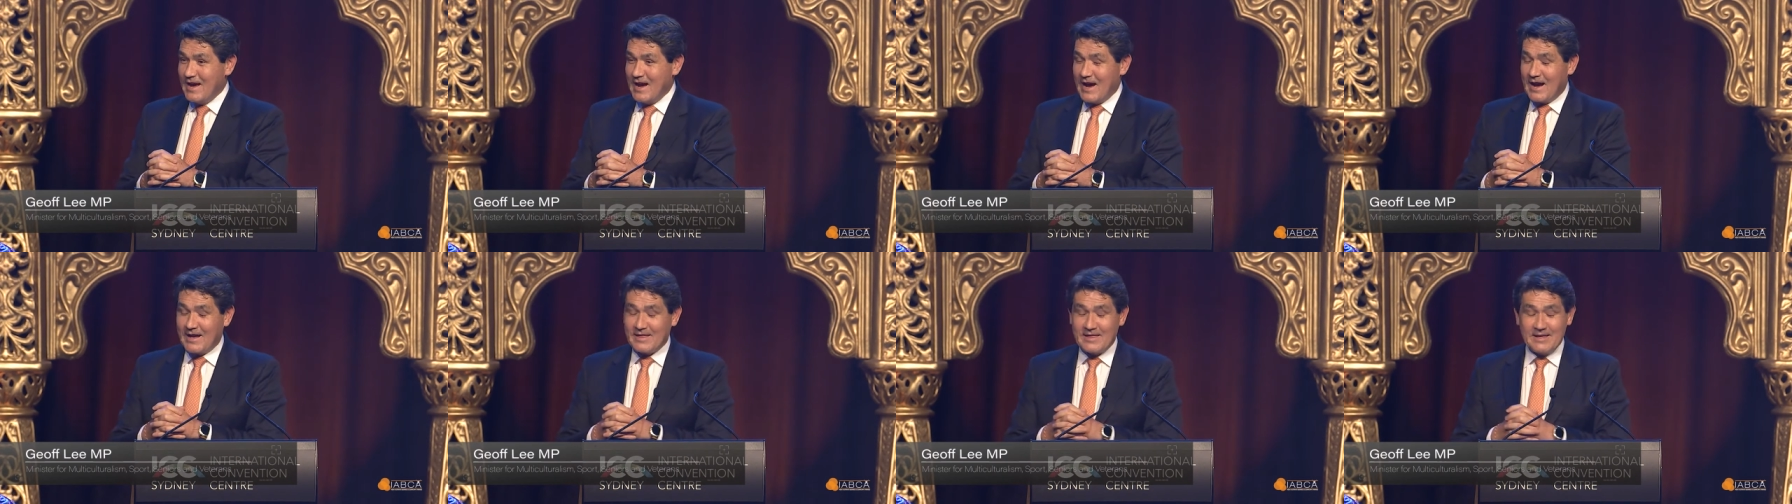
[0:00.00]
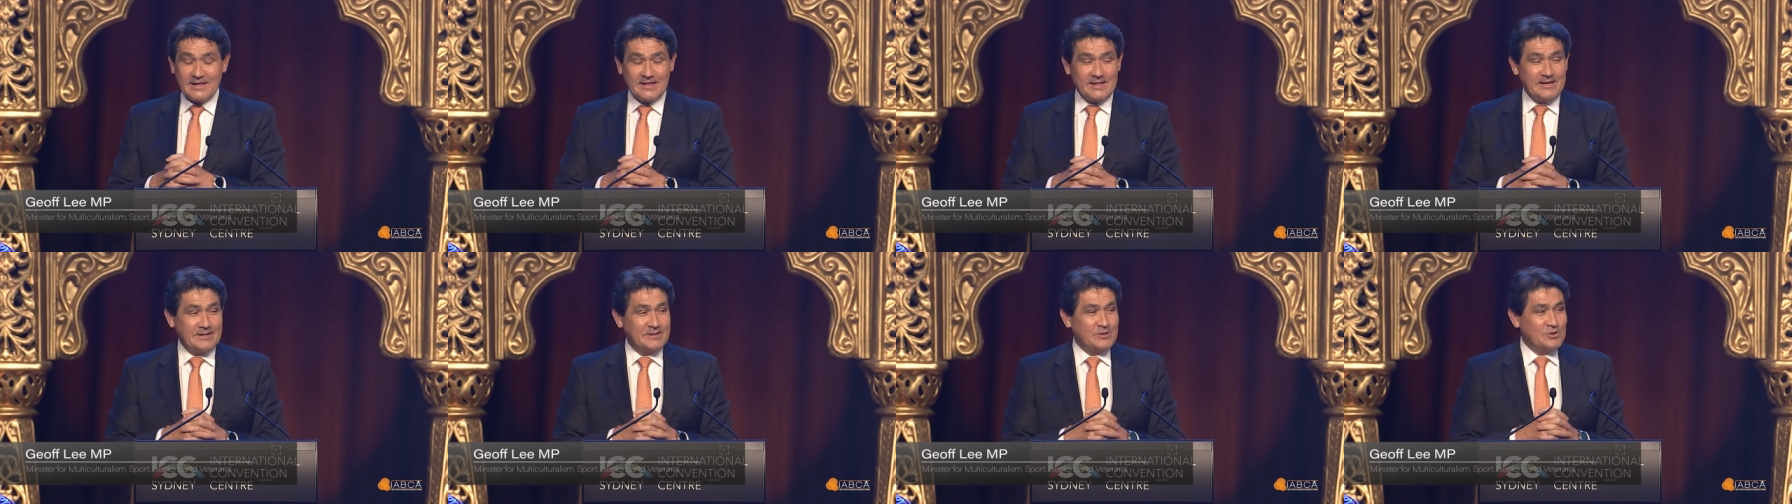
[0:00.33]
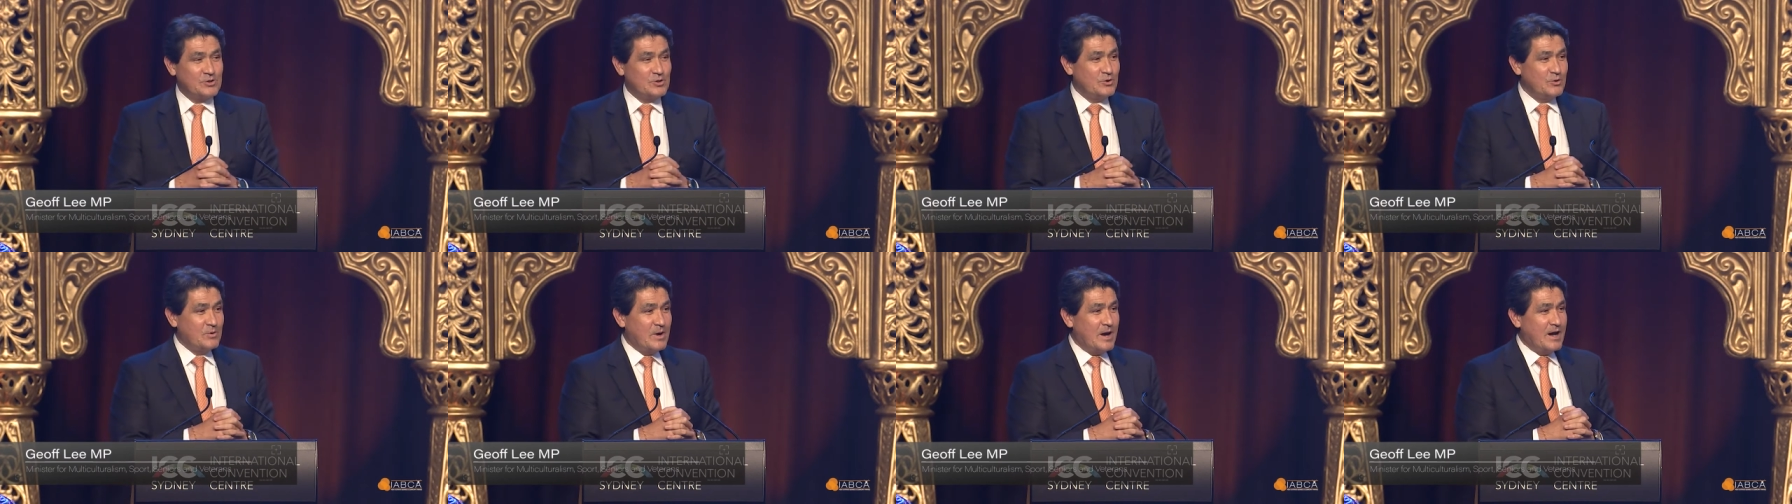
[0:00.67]
I think there's
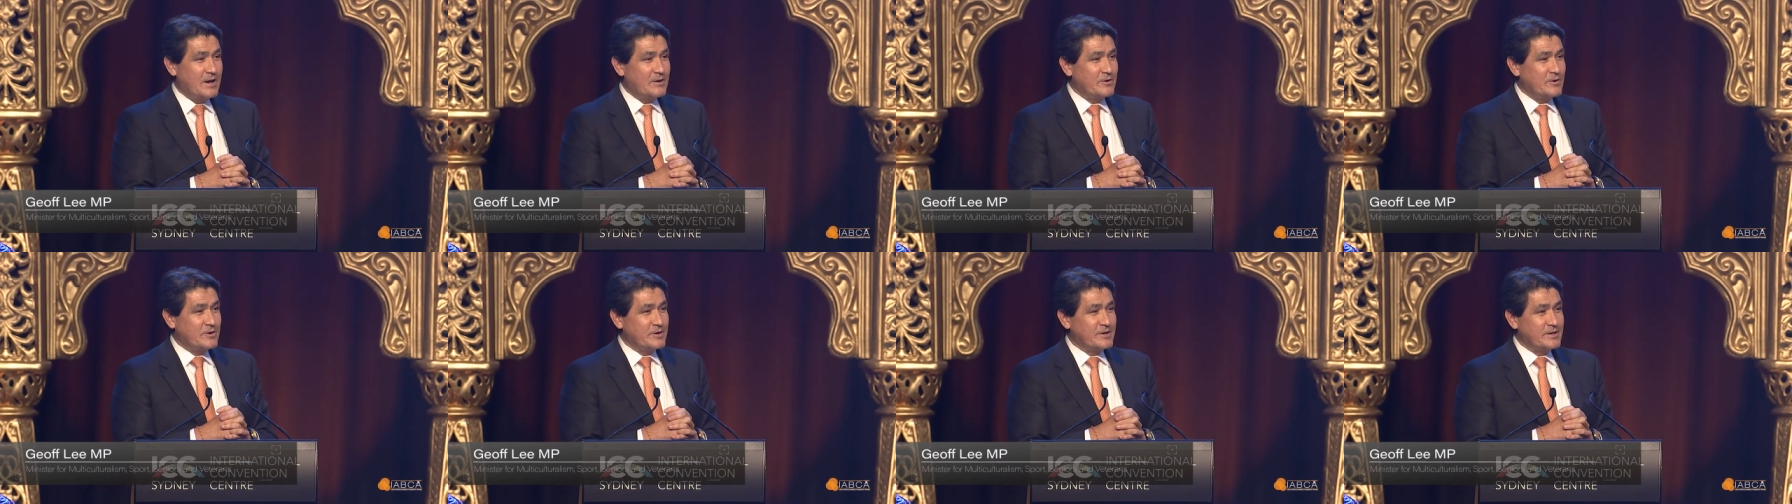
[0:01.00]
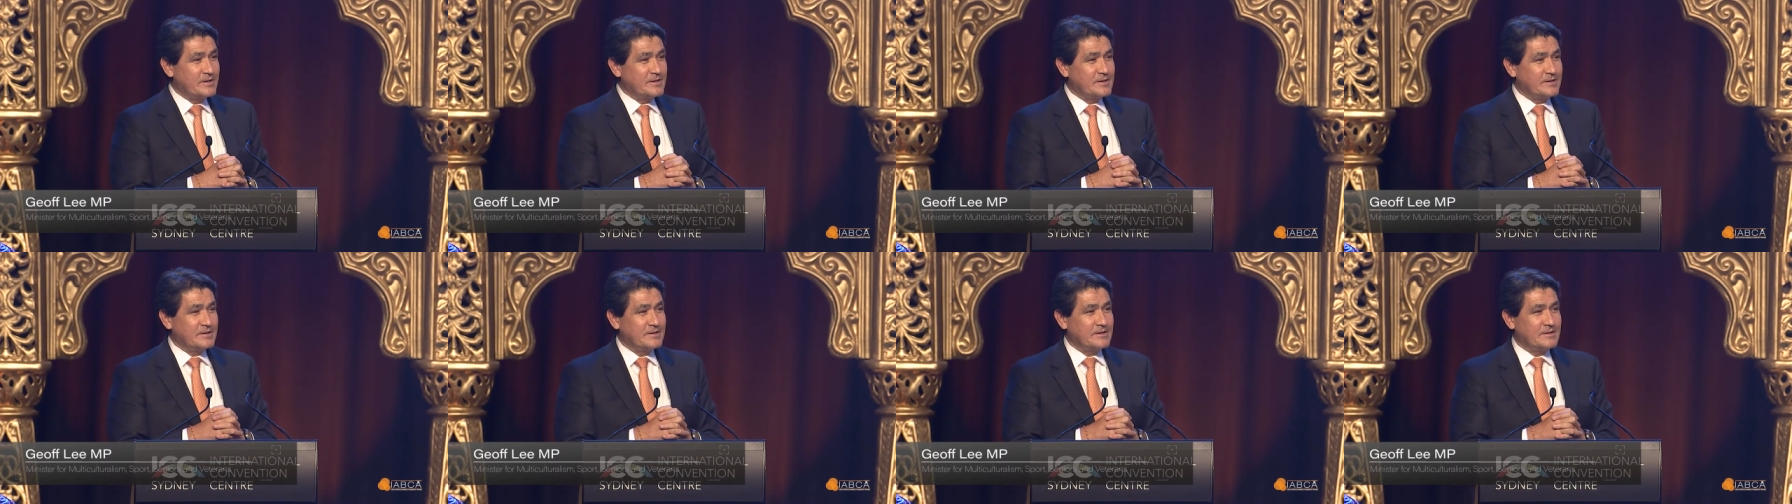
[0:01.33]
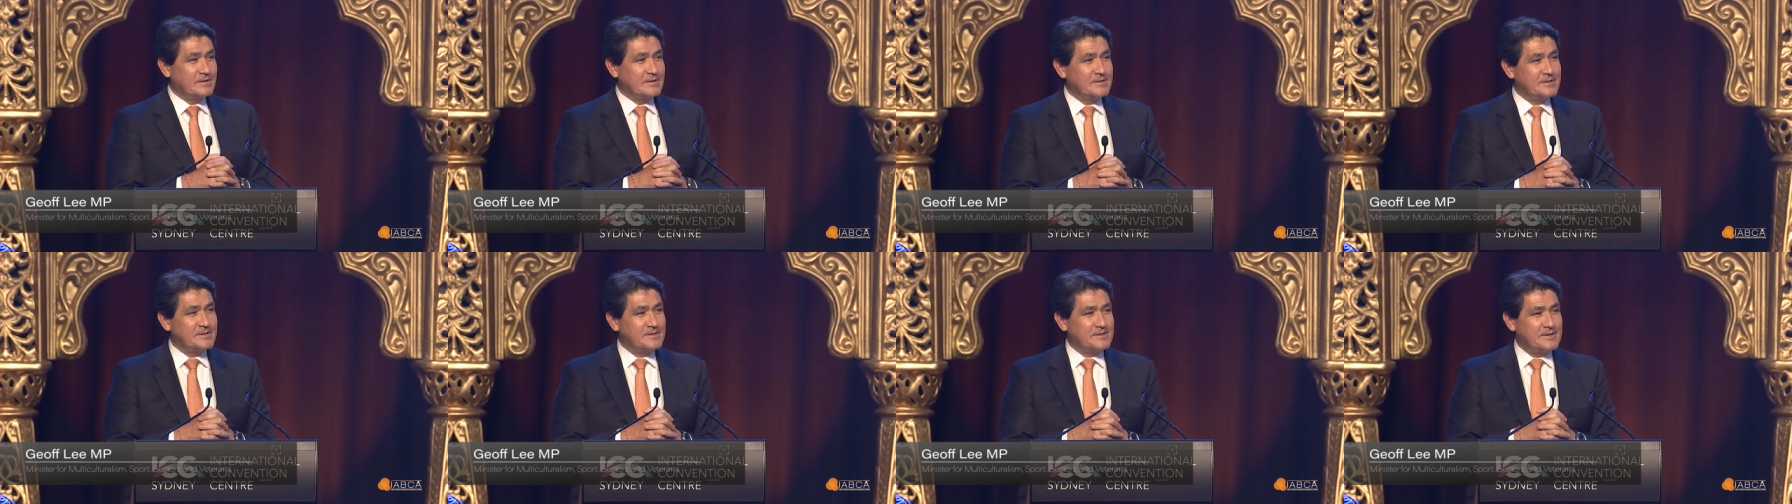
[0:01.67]

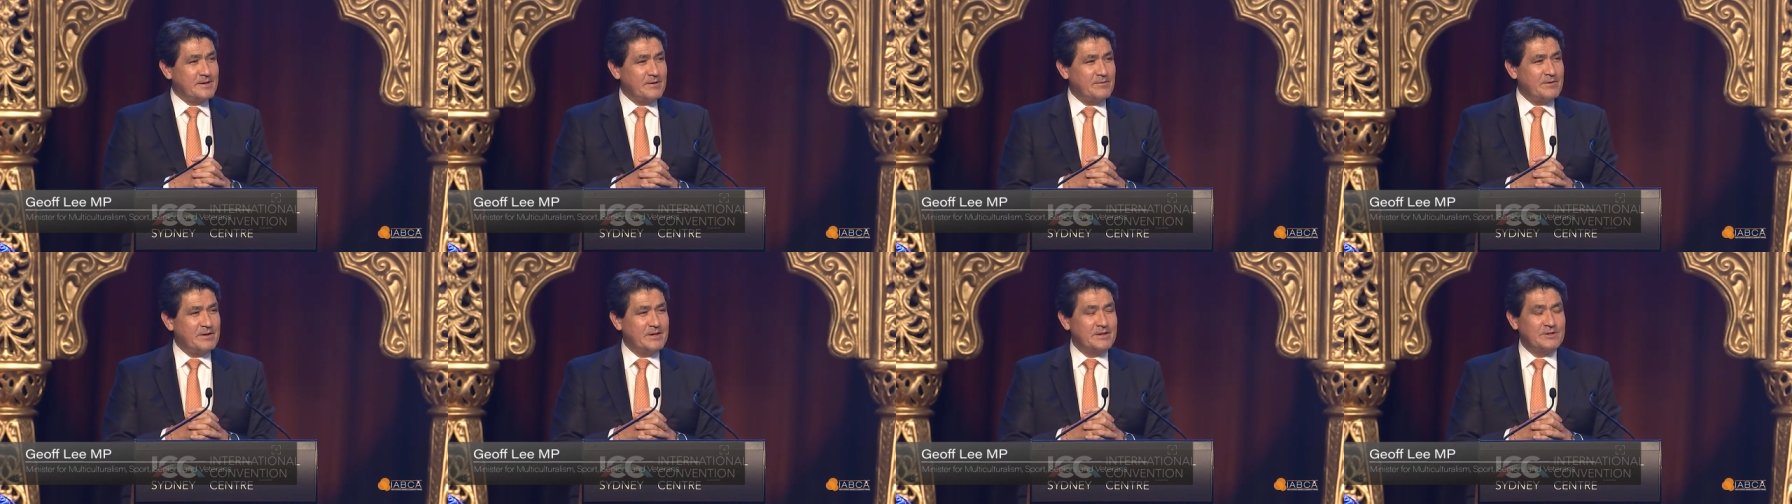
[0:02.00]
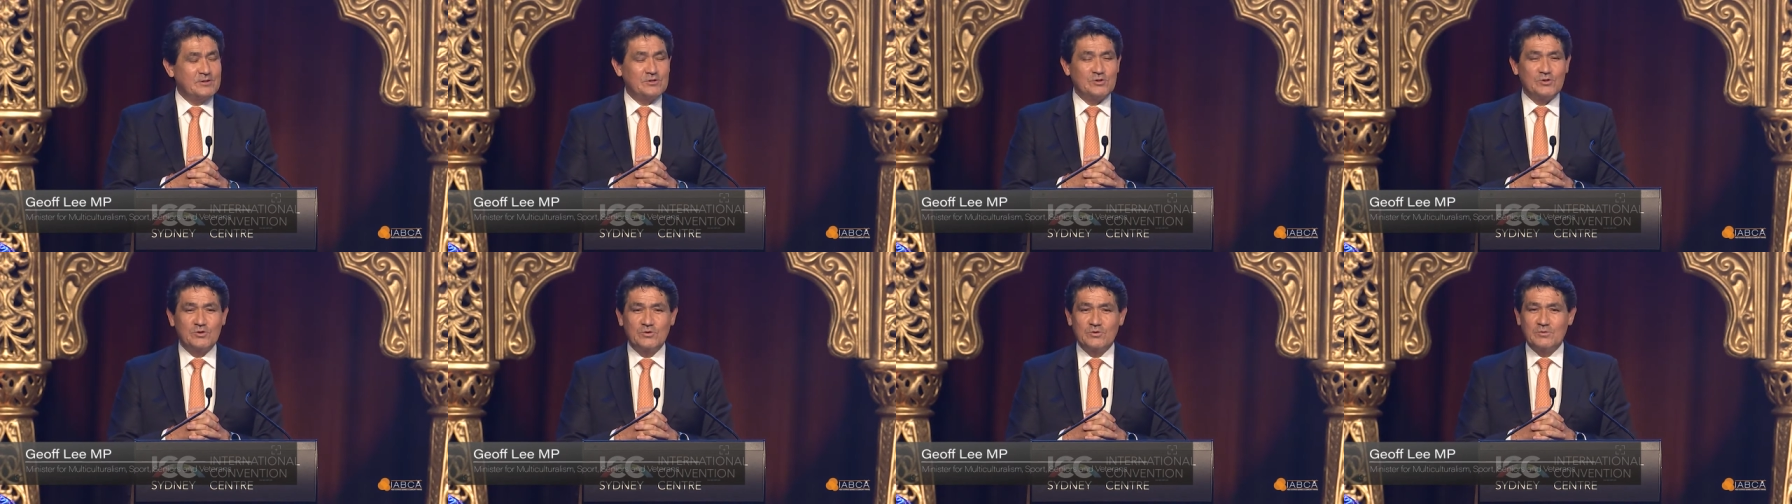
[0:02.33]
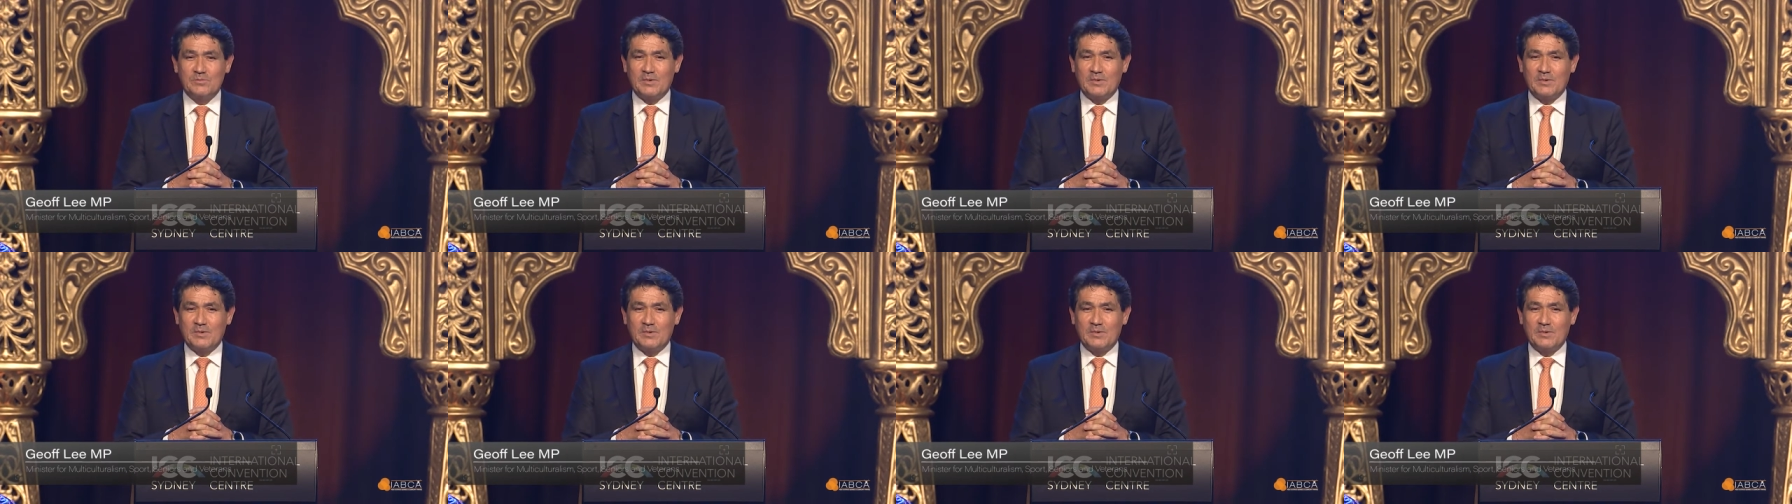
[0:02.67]
272